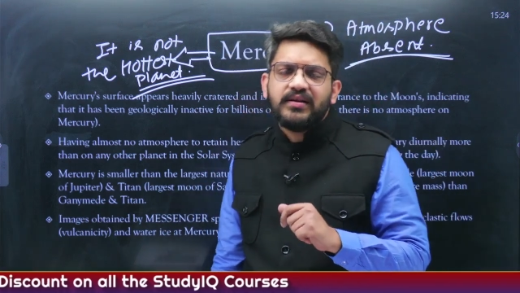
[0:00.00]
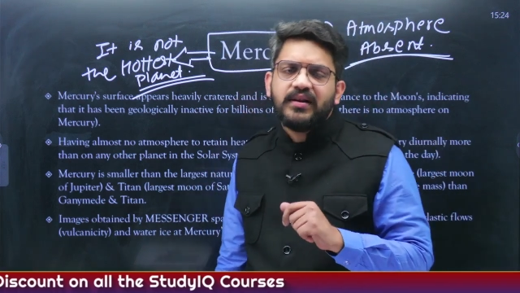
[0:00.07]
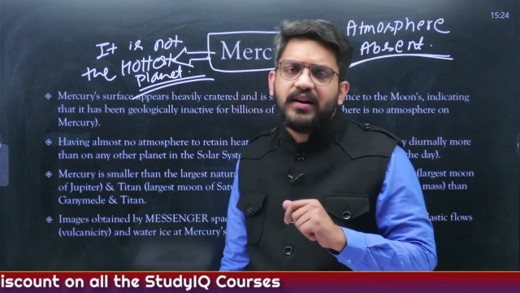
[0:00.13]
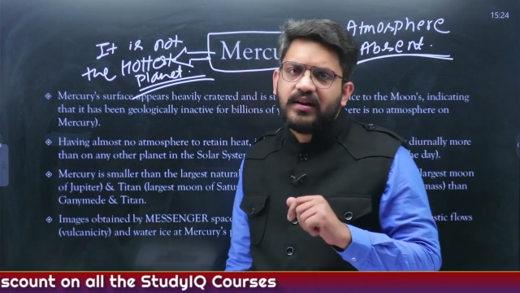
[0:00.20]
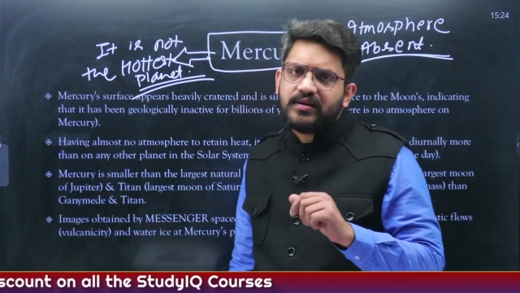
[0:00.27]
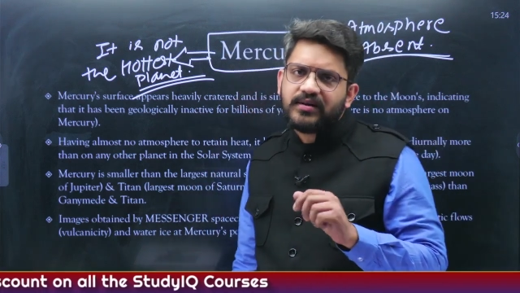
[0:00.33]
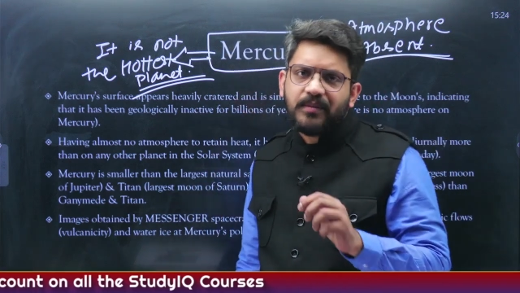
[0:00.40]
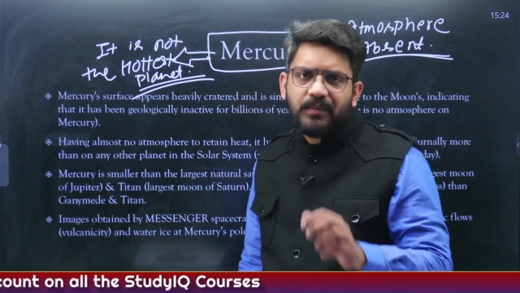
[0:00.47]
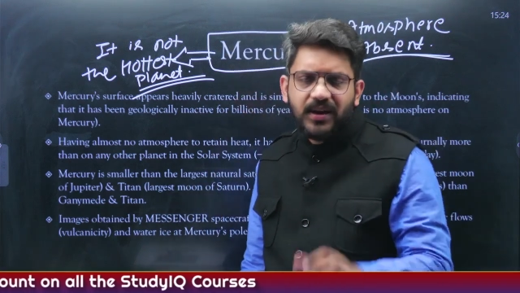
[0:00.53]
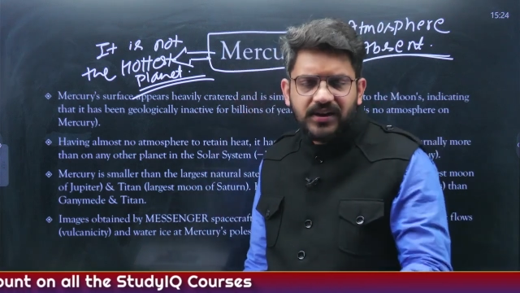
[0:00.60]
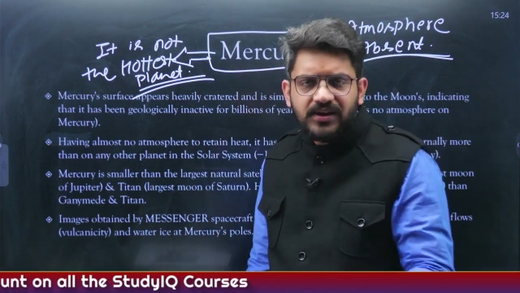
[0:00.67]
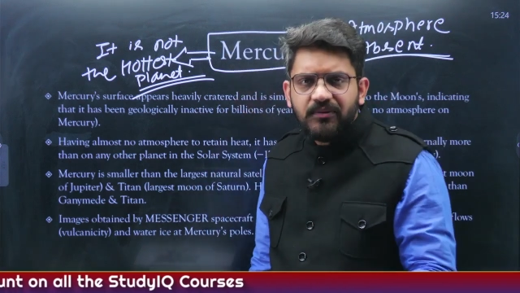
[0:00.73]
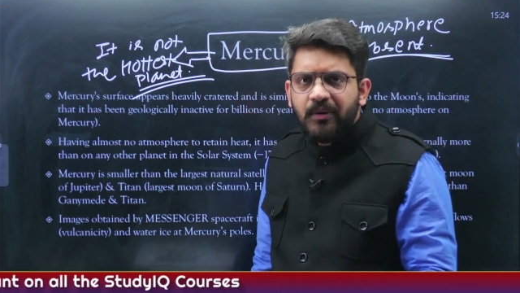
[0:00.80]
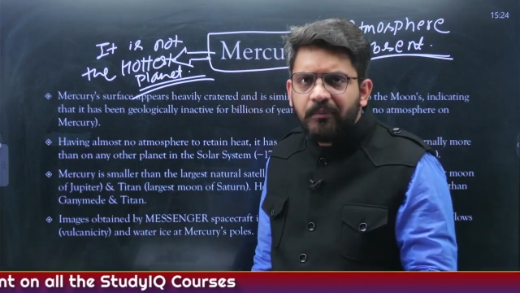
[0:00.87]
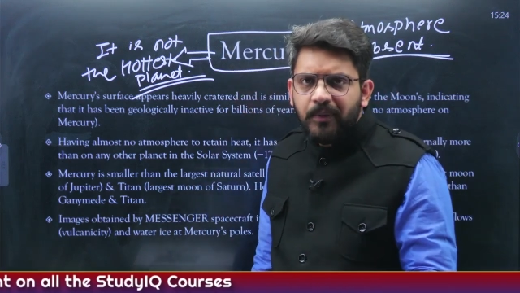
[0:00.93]
It is the
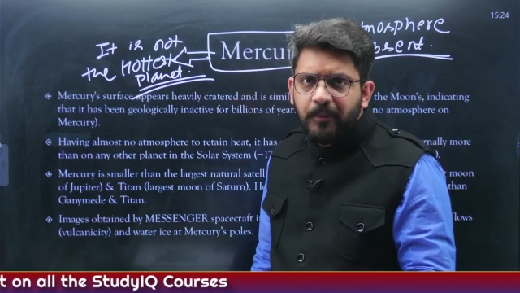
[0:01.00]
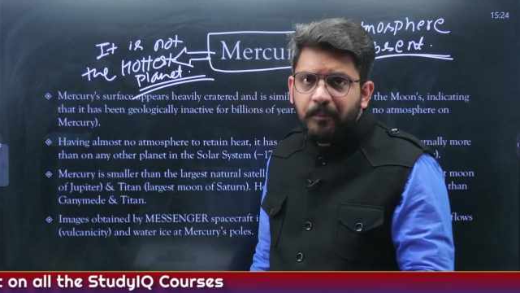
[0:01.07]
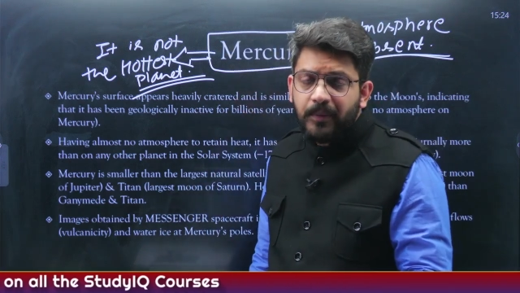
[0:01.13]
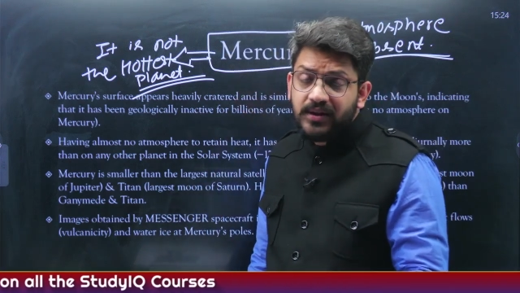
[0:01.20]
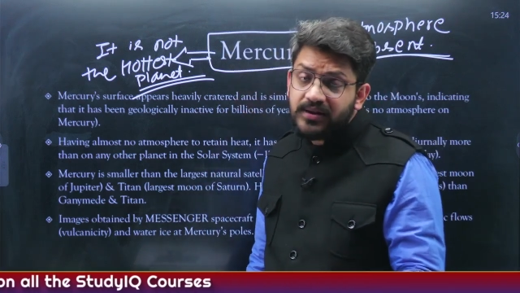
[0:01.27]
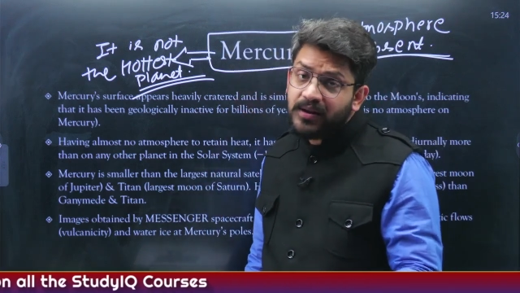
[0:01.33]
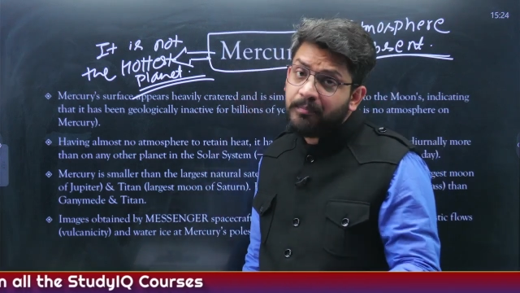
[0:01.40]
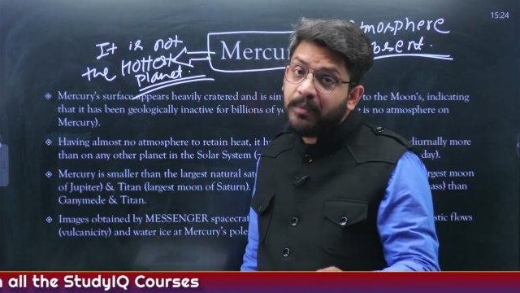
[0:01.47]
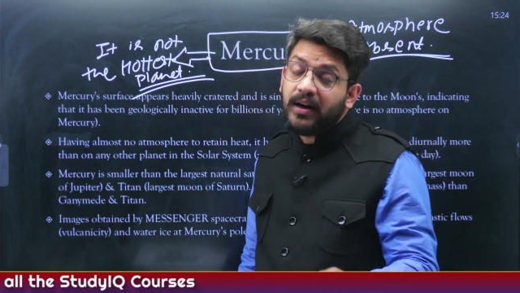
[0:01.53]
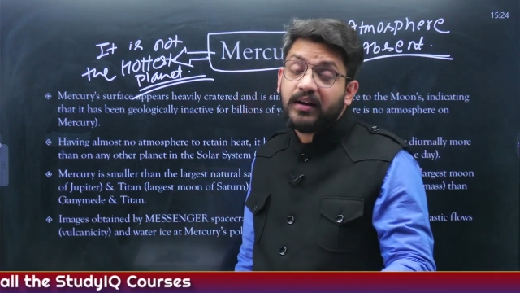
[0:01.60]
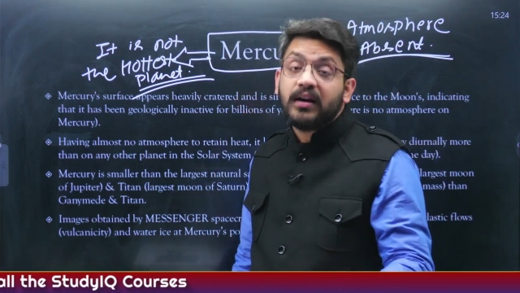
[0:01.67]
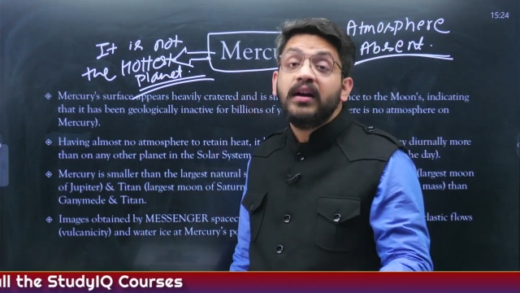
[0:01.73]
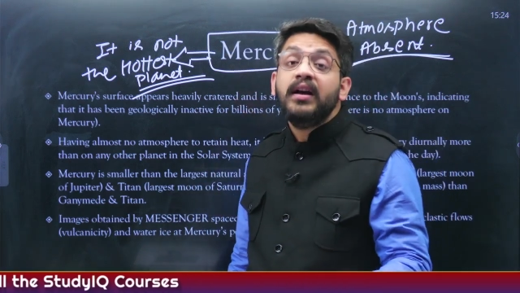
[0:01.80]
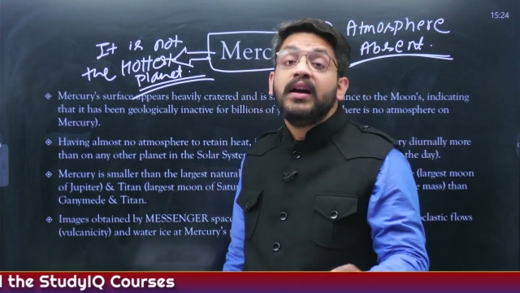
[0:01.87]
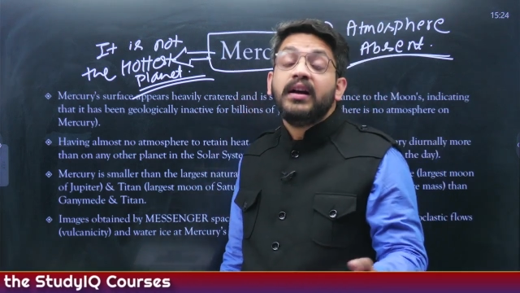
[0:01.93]
maximum temperature, but
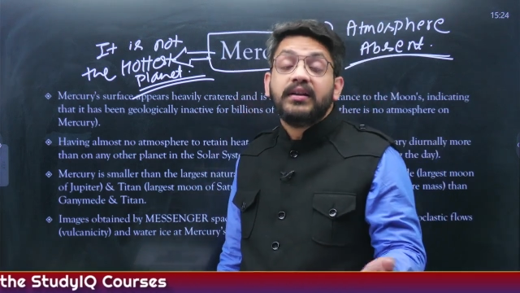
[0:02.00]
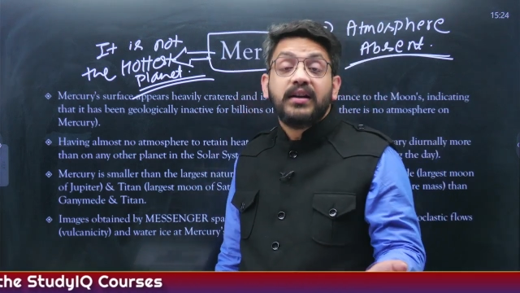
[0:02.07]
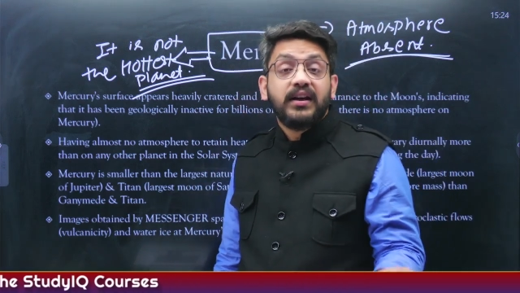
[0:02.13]
the